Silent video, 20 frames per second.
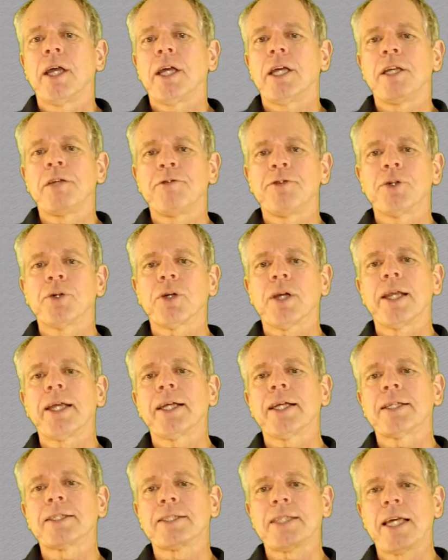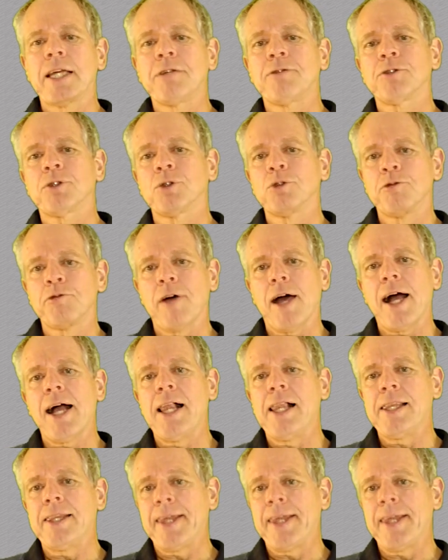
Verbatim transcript: If you click Save to File